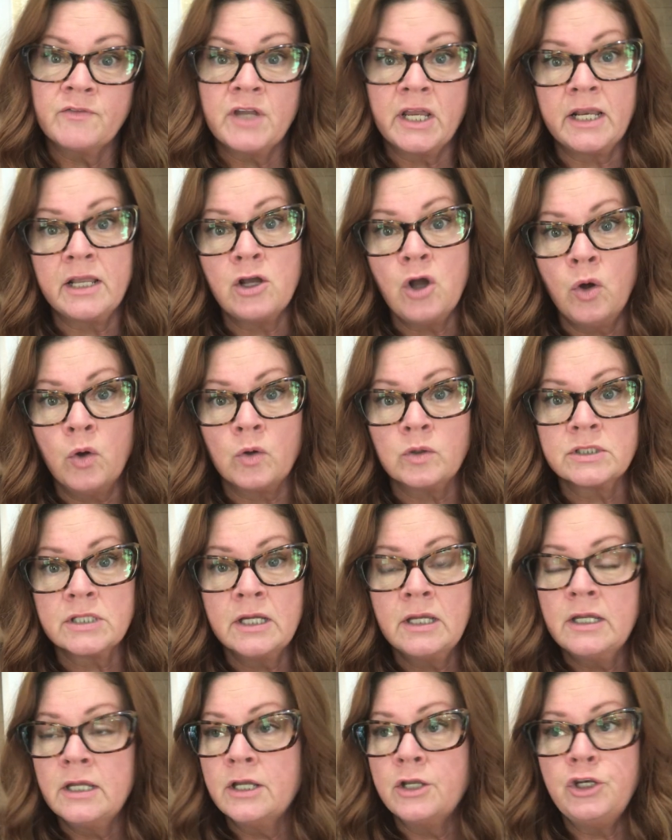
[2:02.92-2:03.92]
of getting old.
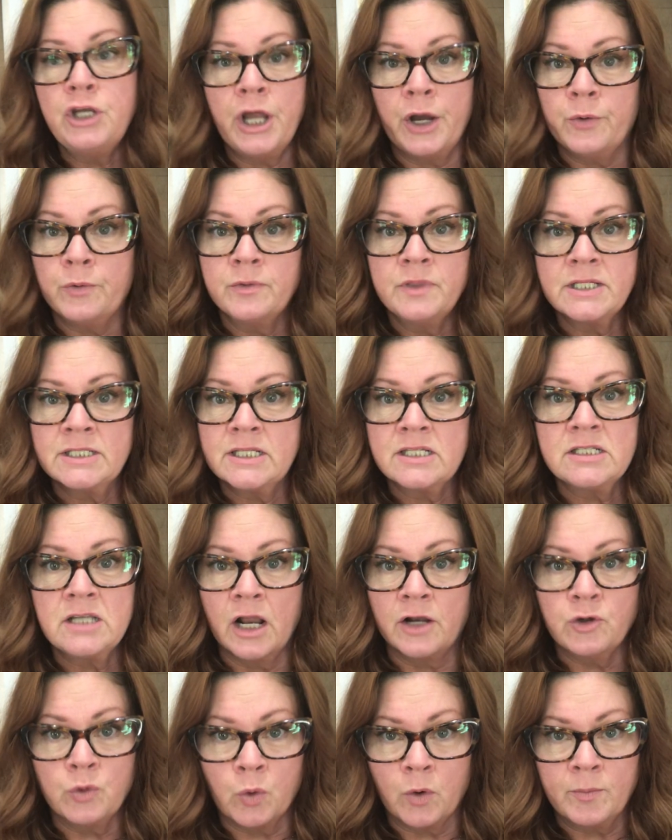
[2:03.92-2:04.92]
No, this is
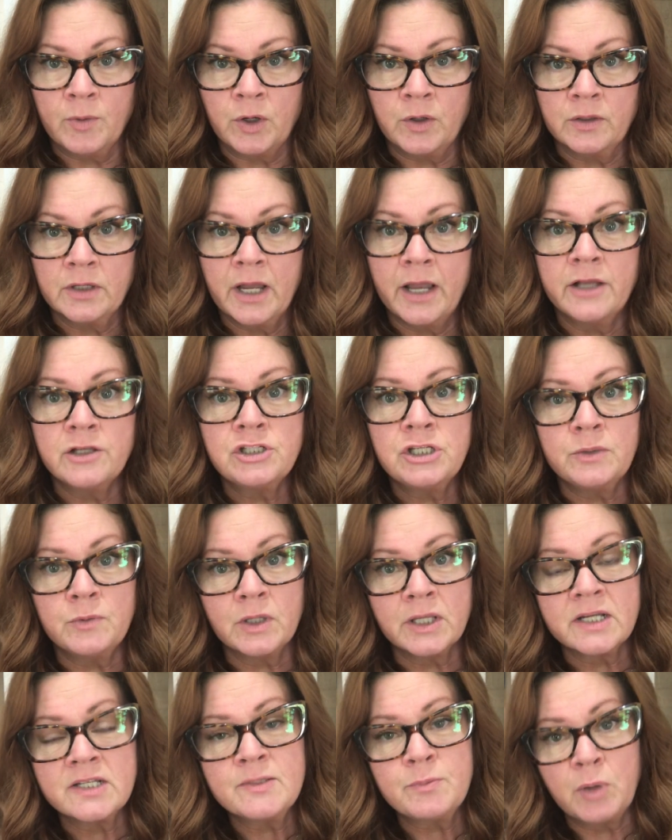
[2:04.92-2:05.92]
not normal. And she
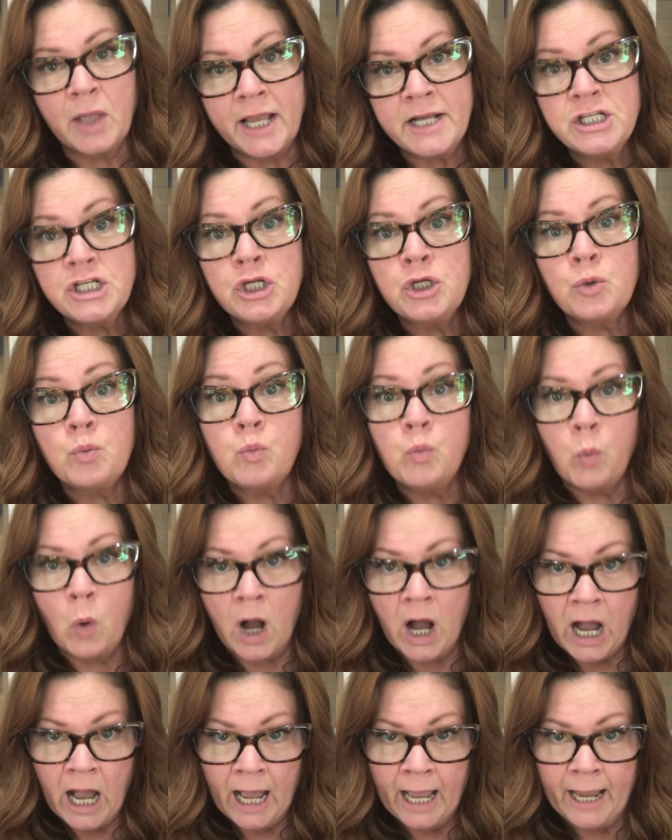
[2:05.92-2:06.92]
will explain to you
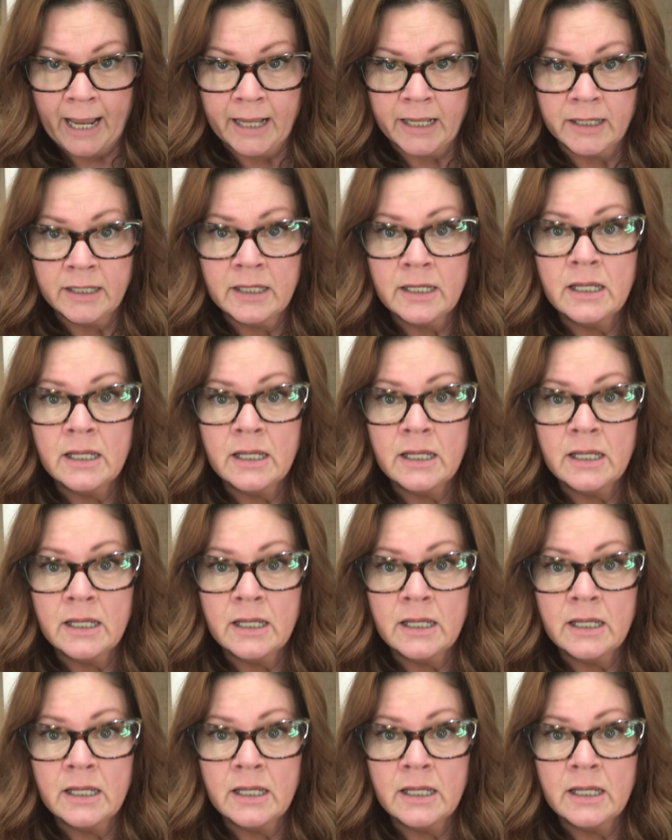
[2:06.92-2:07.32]
why.